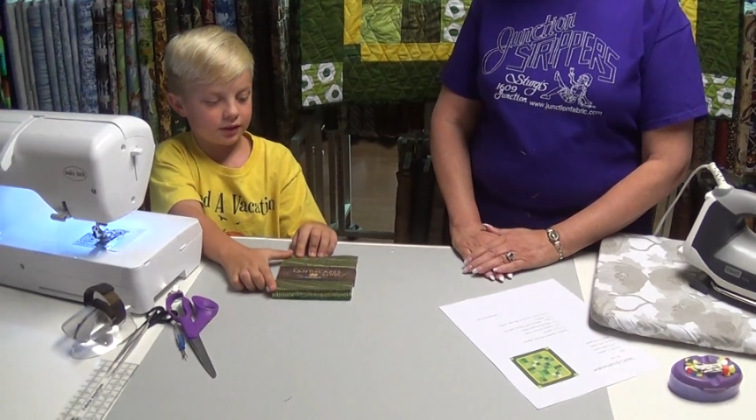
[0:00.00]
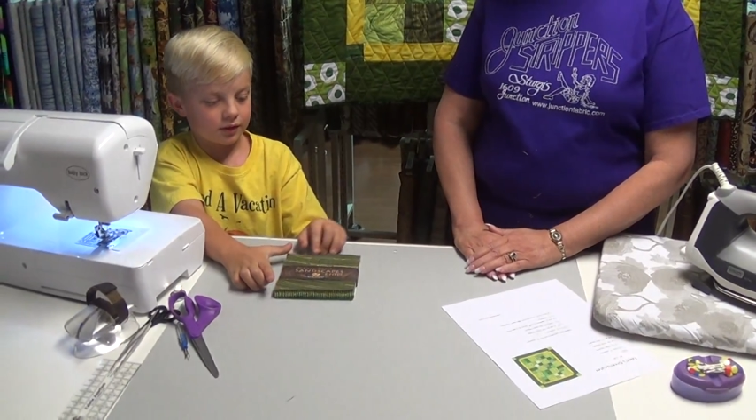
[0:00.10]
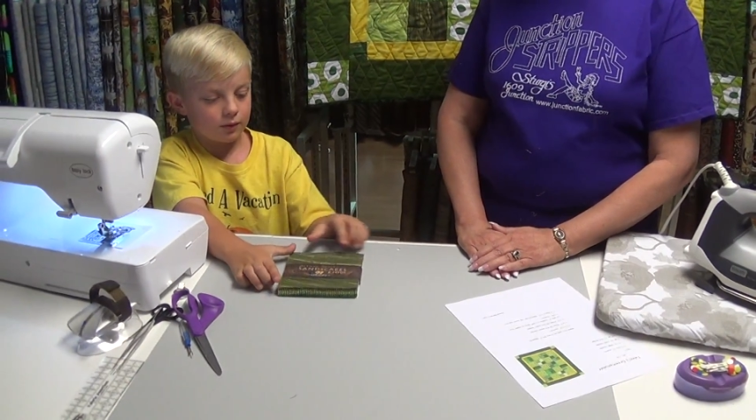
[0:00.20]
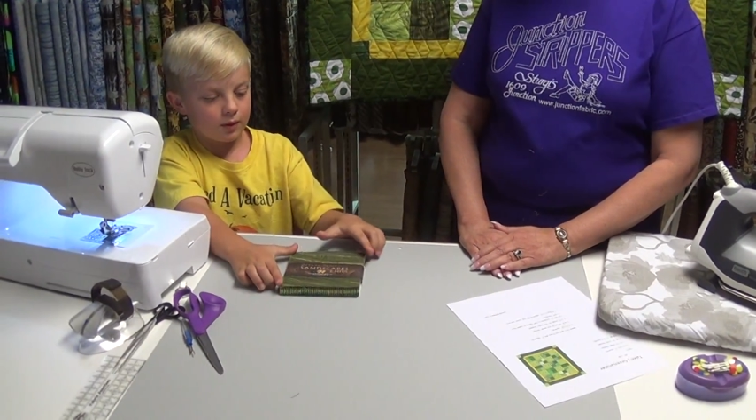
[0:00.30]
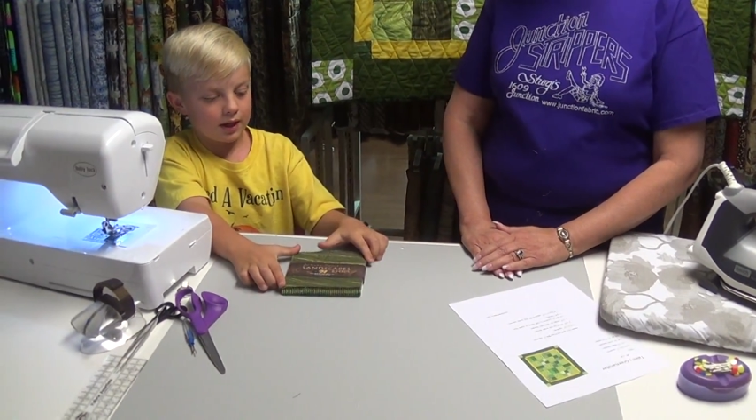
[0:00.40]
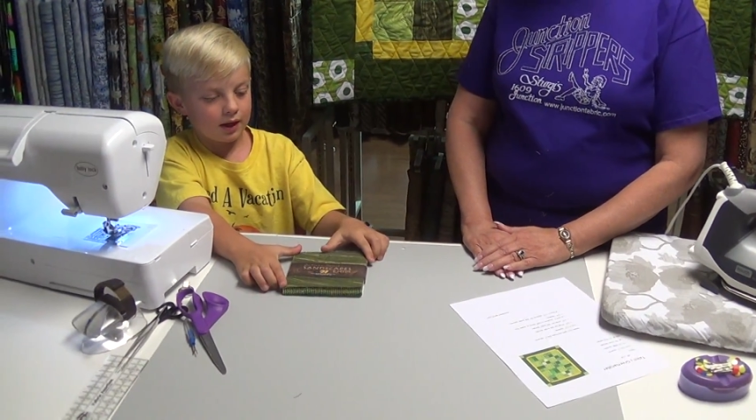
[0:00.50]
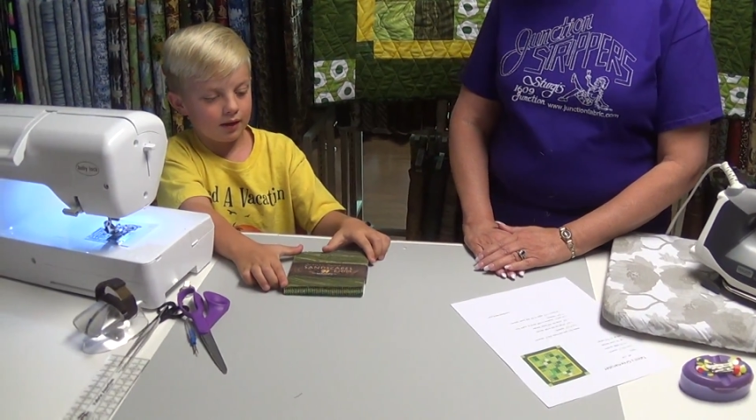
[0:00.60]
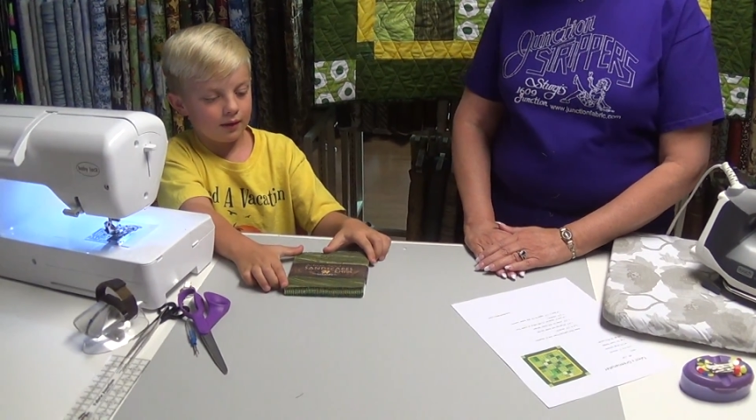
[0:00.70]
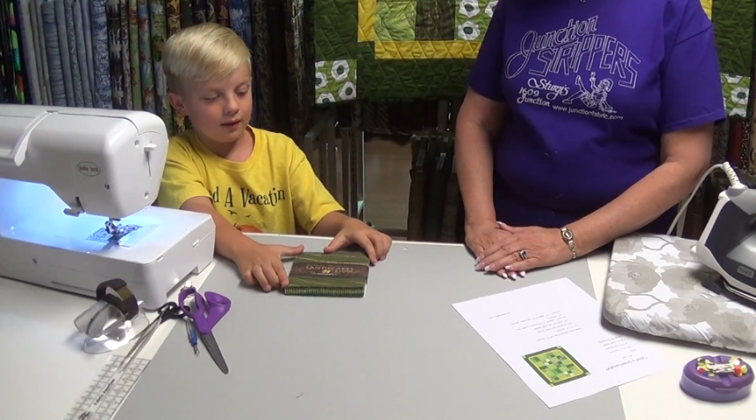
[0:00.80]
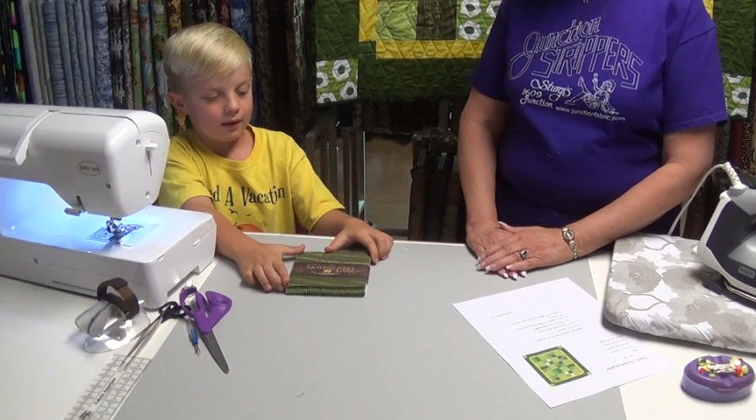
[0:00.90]

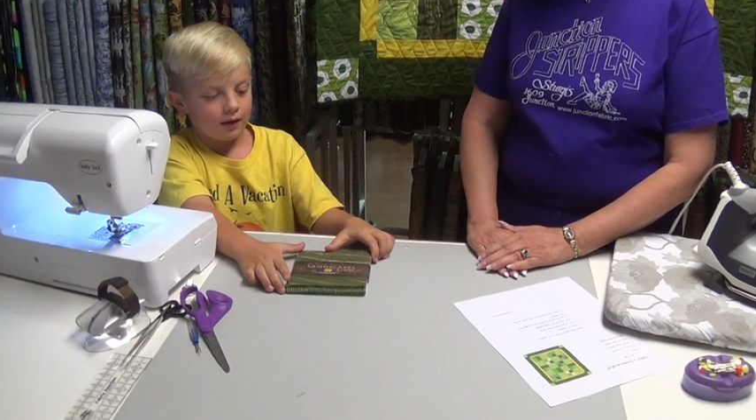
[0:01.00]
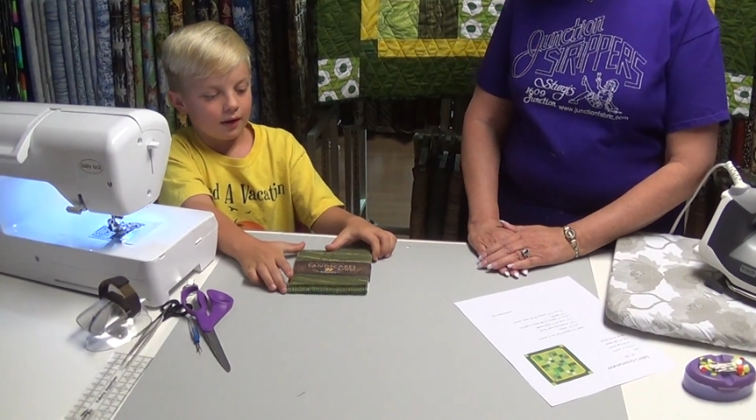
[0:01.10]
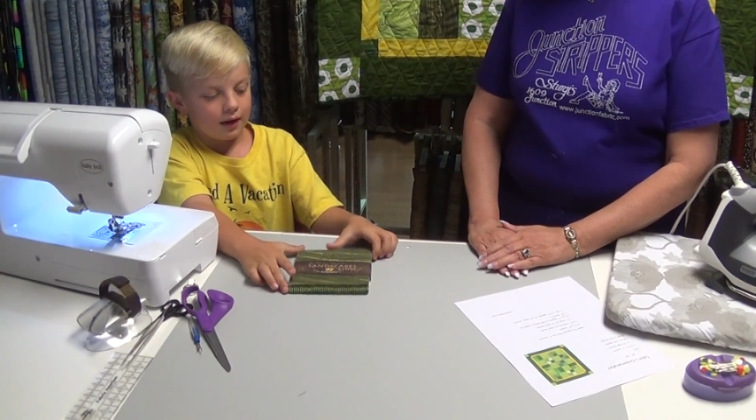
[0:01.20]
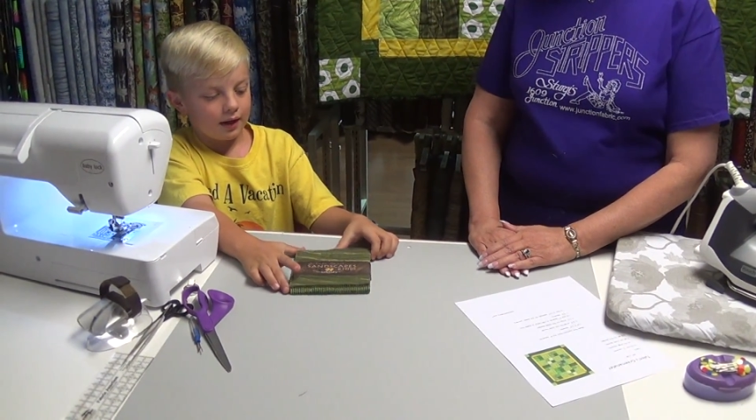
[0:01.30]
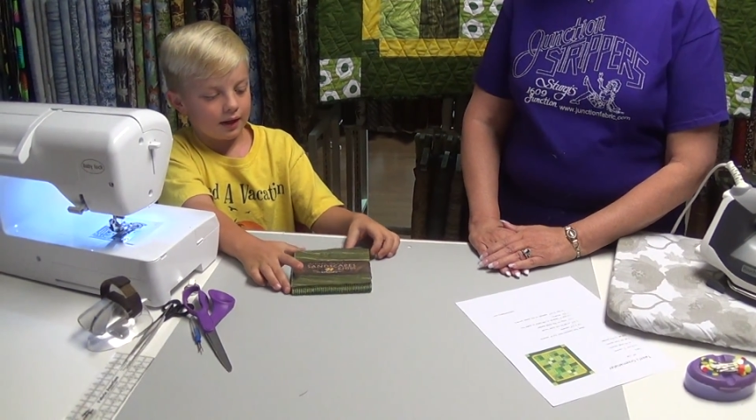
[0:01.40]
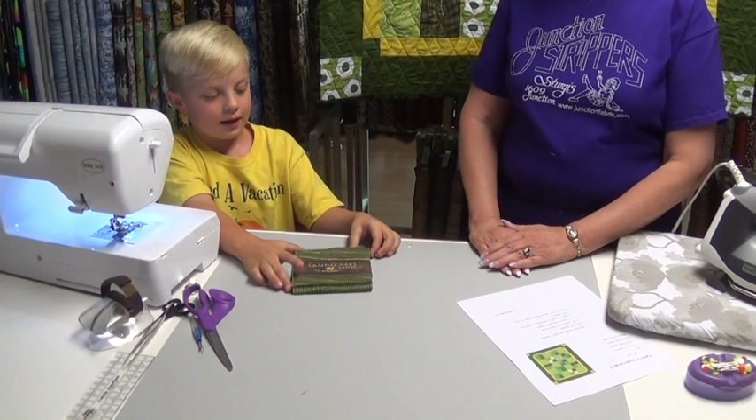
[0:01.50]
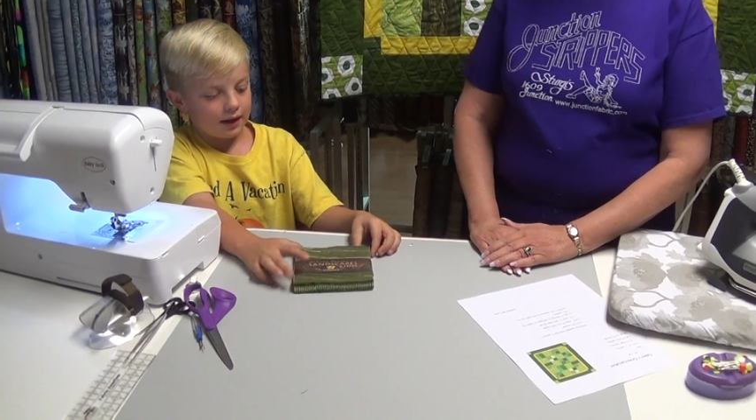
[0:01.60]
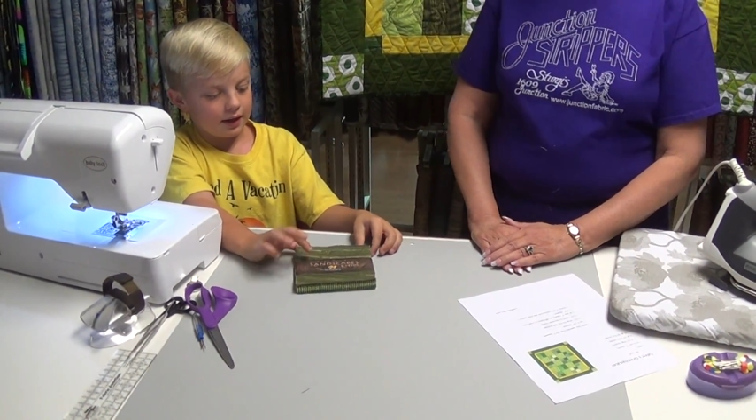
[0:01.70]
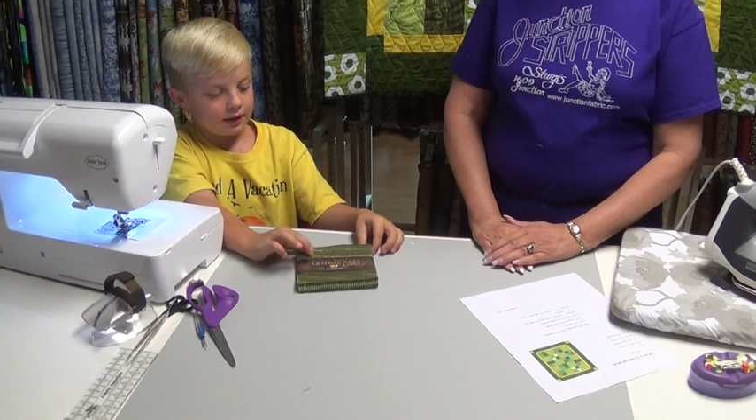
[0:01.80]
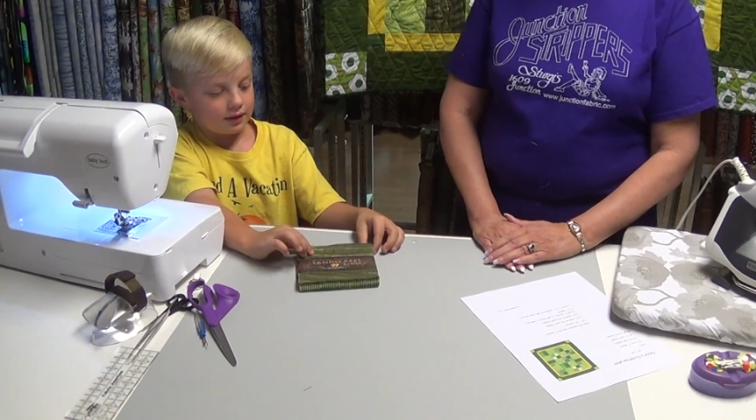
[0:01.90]
square and
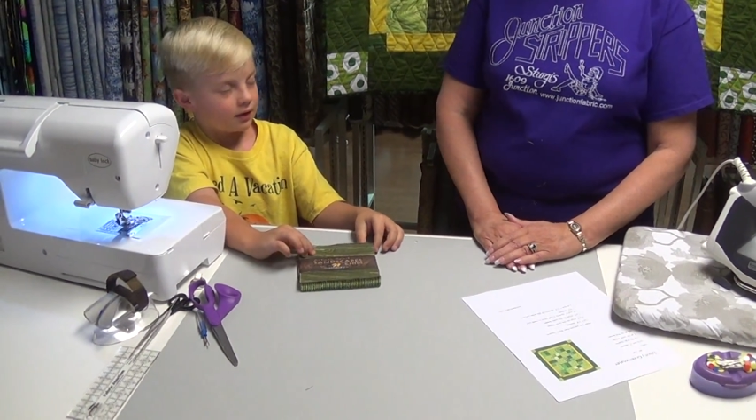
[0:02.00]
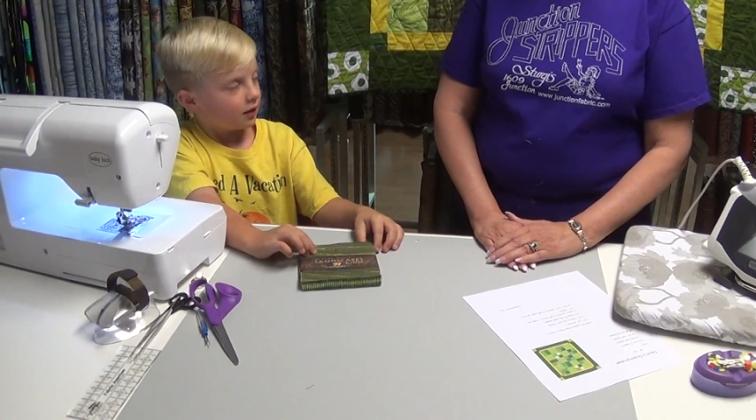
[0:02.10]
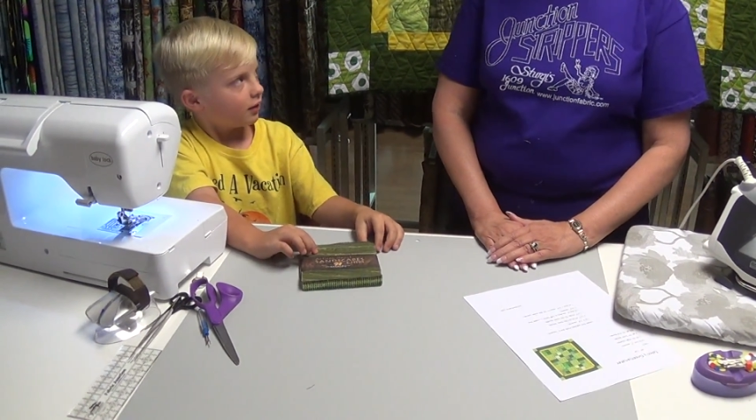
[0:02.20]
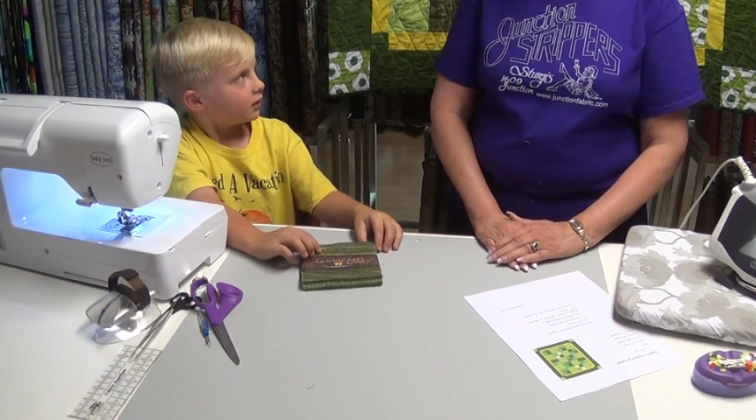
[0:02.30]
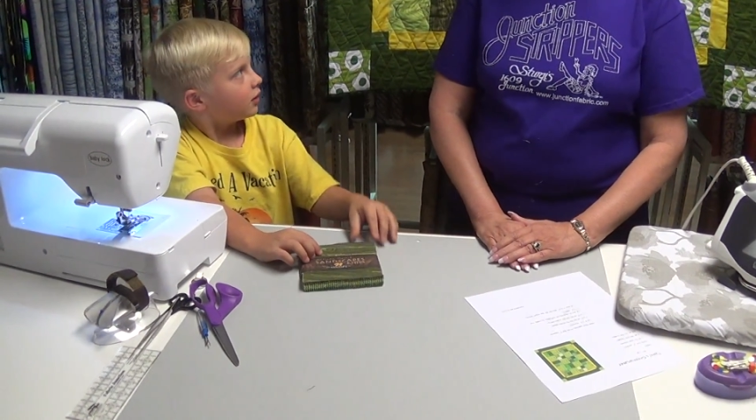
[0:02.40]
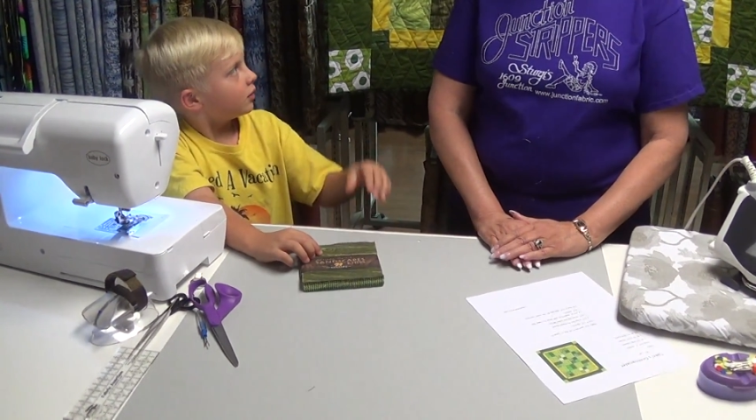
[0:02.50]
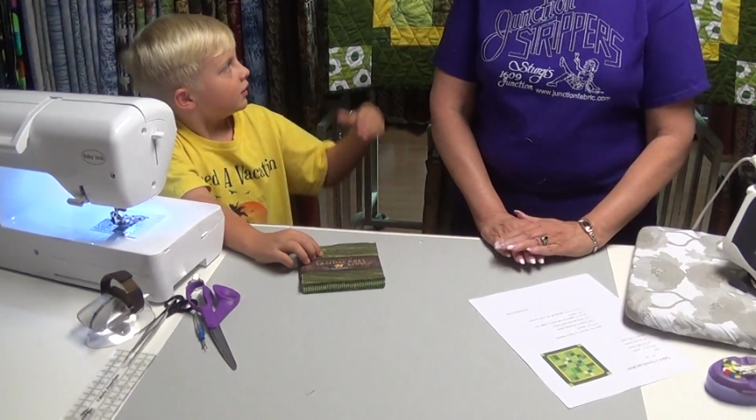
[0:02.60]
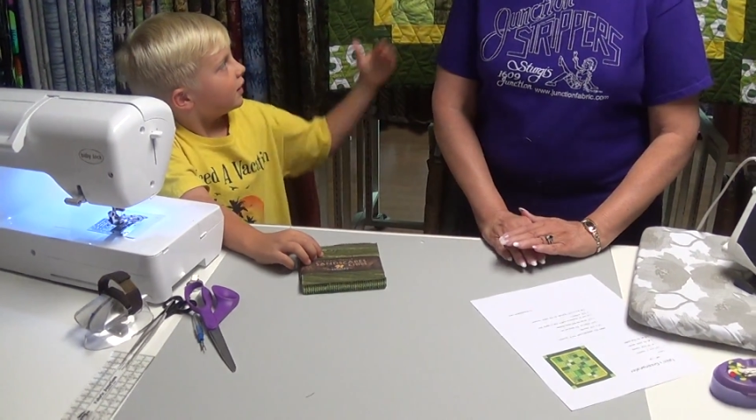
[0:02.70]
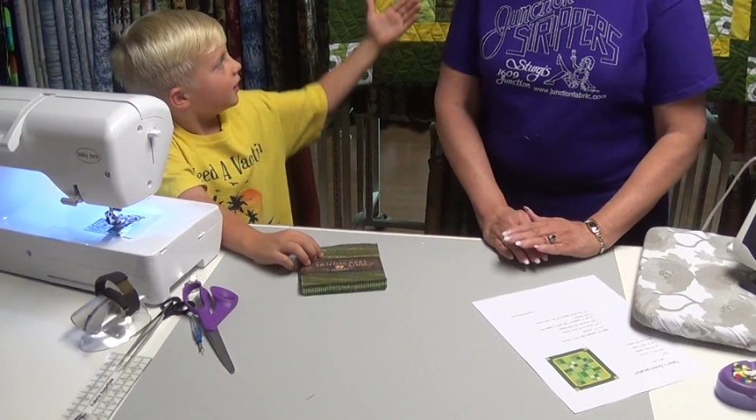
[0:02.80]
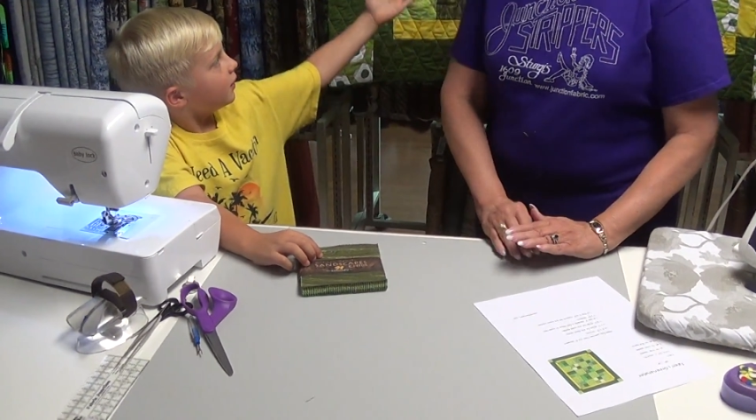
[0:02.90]
I
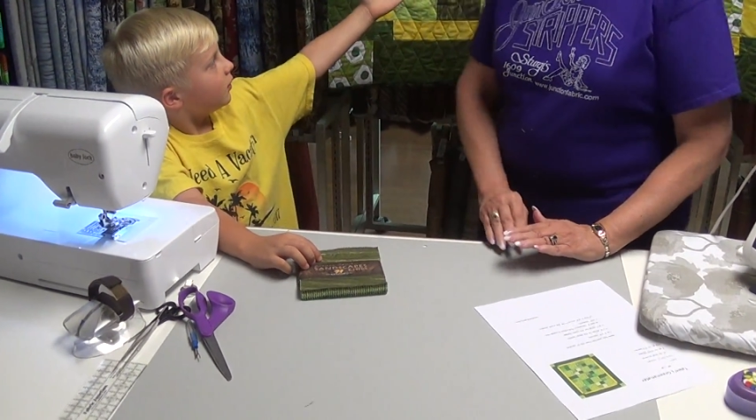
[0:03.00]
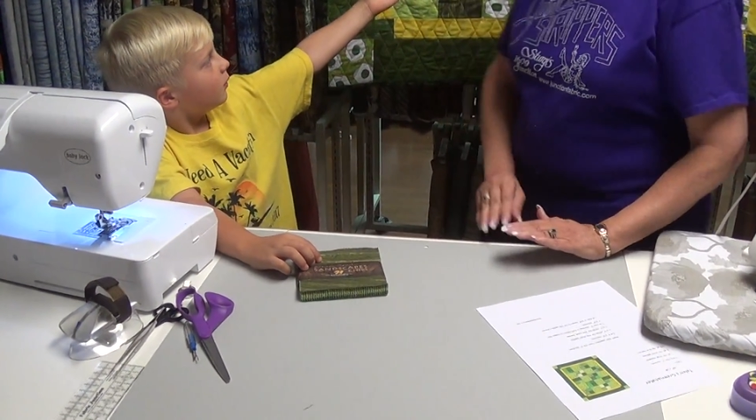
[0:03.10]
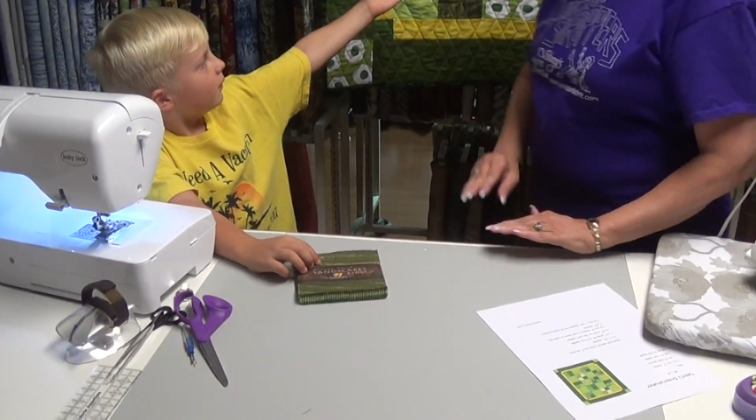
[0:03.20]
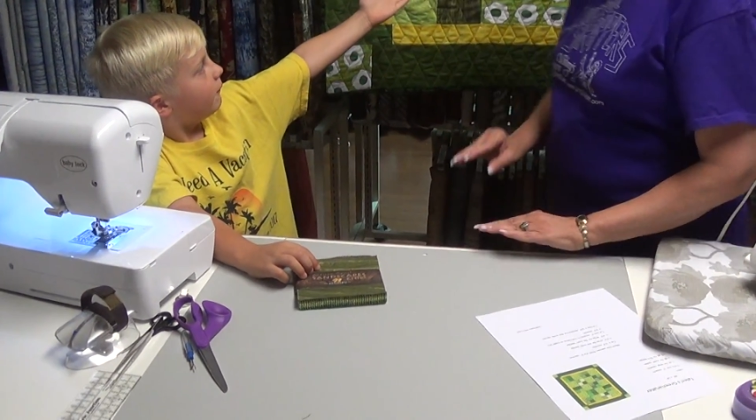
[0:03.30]
turned it into a